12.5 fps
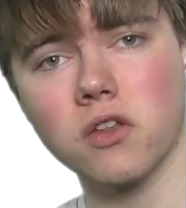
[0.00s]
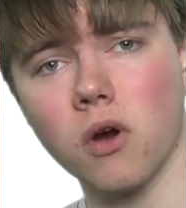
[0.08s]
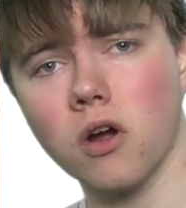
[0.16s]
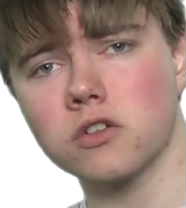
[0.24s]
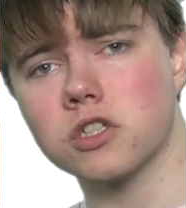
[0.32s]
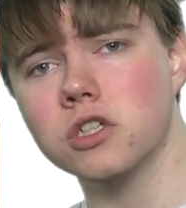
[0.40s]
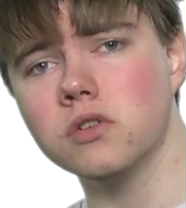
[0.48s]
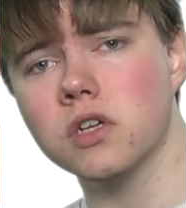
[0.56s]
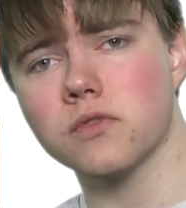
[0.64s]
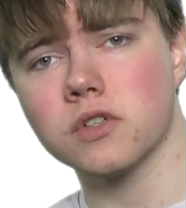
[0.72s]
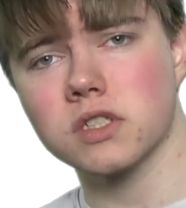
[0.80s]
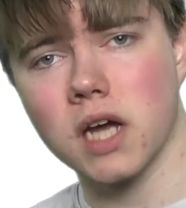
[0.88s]
there are 2
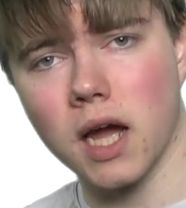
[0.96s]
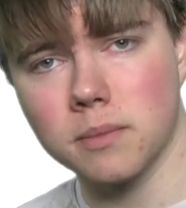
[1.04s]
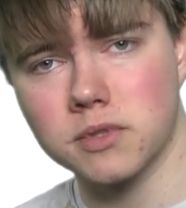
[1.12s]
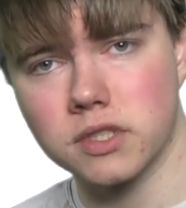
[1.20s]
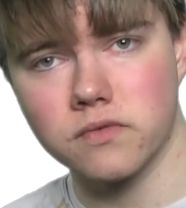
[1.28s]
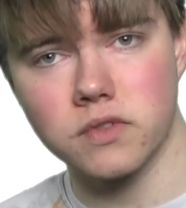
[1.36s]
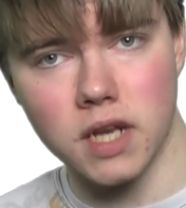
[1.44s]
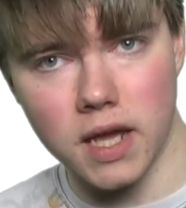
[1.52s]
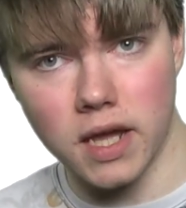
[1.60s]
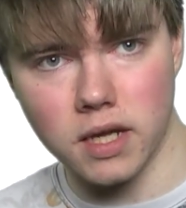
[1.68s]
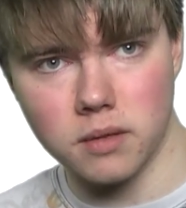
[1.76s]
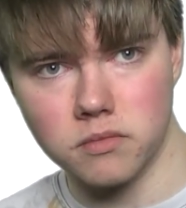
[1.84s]
different types of
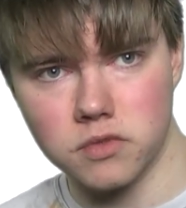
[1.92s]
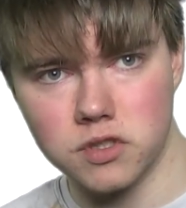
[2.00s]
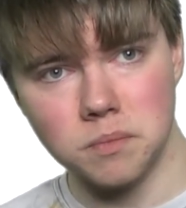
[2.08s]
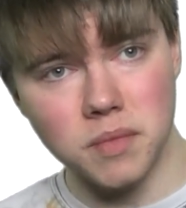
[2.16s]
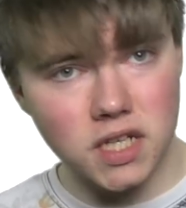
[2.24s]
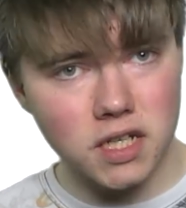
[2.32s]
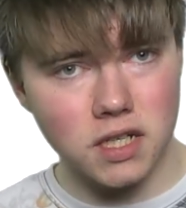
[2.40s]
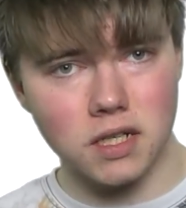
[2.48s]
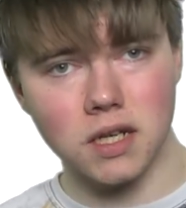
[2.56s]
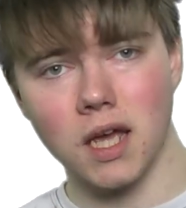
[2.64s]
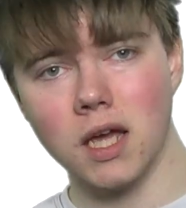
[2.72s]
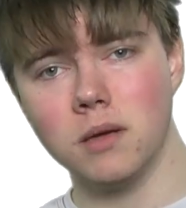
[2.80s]
names,
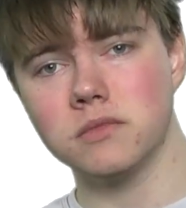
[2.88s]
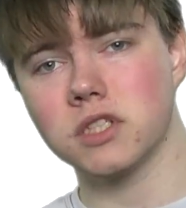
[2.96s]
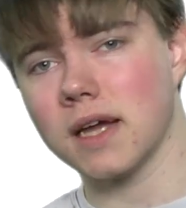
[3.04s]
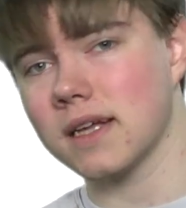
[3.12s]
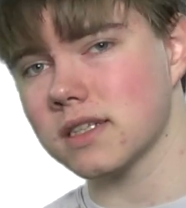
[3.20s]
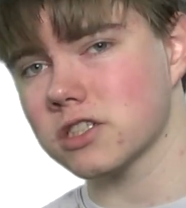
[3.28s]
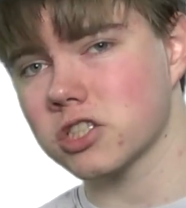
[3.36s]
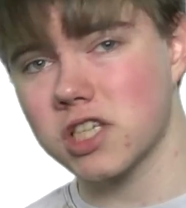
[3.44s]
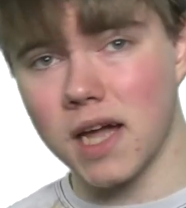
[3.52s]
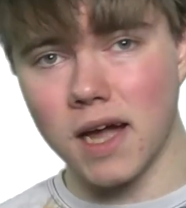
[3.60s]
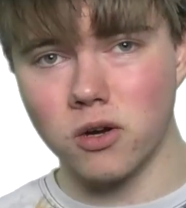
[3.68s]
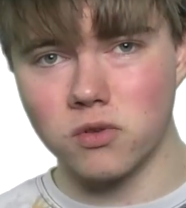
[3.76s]
meaning names and
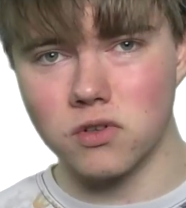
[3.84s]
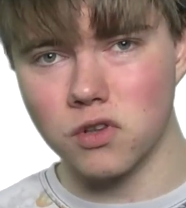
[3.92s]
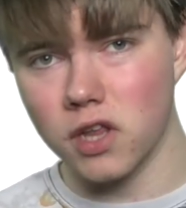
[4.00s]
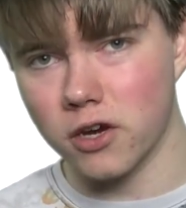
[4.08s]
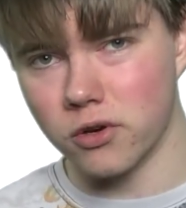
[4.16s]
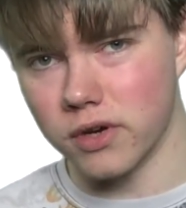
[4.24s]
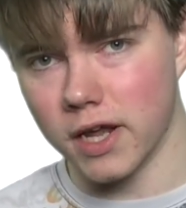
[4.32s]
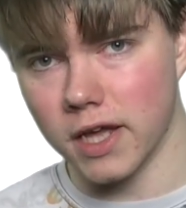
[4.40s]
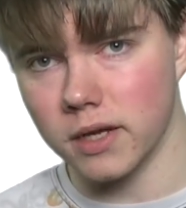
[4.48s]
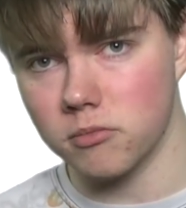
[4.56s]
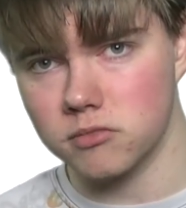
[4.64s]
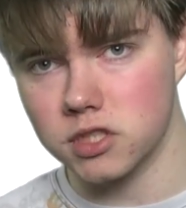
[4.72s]
sound letter
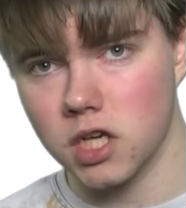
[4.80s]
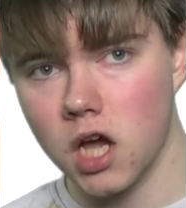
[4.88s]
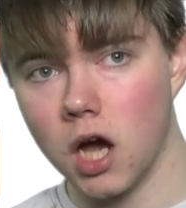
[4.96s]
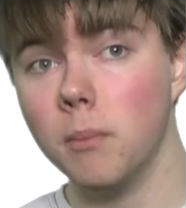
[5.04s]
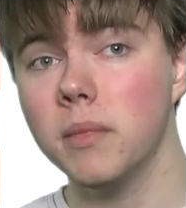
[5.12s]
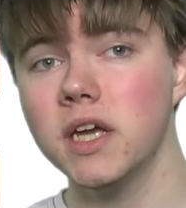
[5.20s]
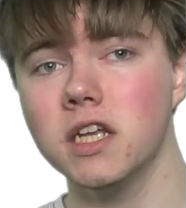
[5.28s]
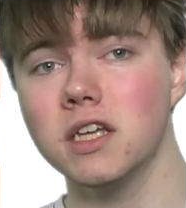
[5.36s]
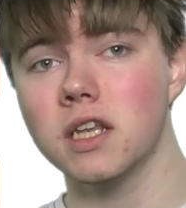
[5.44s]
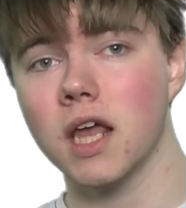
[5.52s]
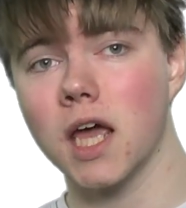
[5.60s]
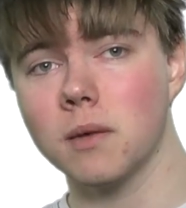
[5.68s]
names. A
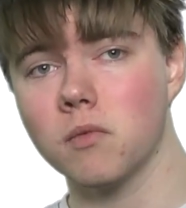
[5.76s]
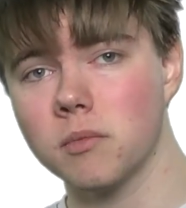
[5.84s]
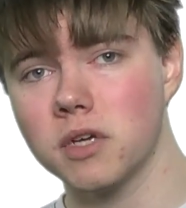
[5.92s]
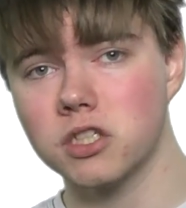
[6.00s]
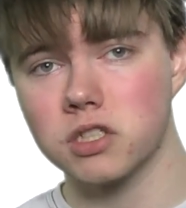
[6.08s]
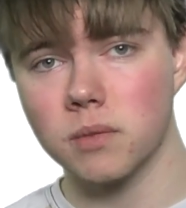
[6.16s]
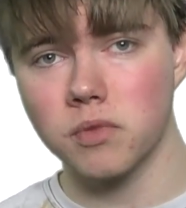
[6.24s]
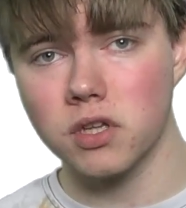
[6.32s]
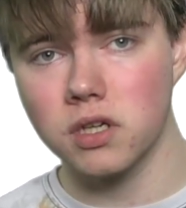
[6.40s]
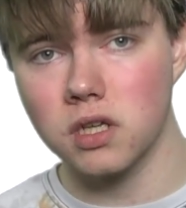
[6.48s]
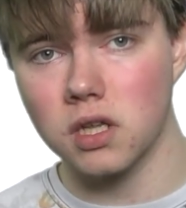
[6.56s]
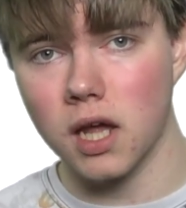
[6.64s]
meaning name would be
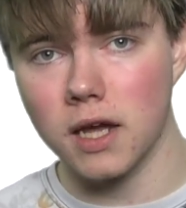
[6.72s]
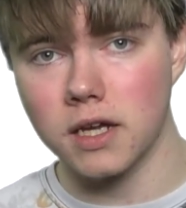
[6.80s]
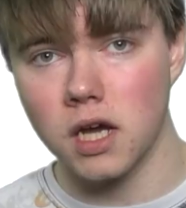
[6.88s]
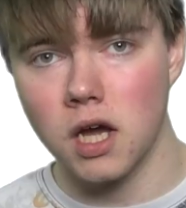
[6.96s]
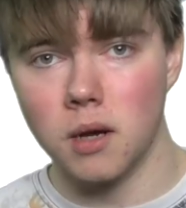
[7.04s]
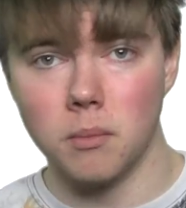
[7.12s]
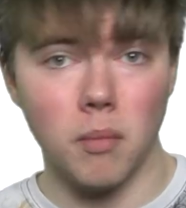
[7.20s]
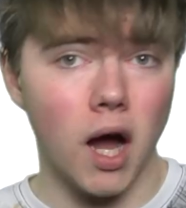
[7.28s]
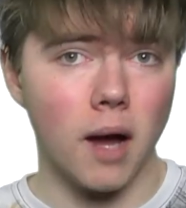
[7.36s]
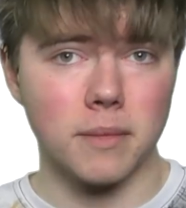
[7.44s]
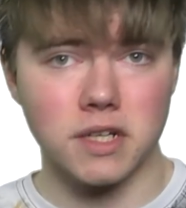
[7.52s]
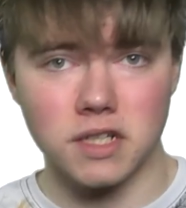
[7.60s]
something like
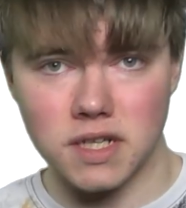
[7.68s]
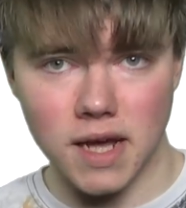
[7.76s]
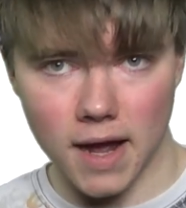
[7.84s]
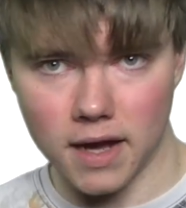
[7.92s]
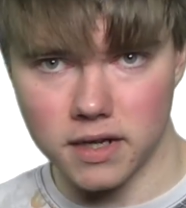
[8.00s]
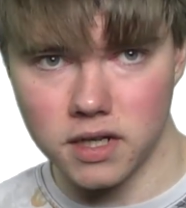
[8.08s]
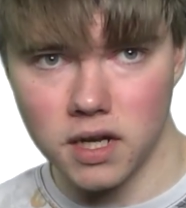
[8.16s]
mom and dad.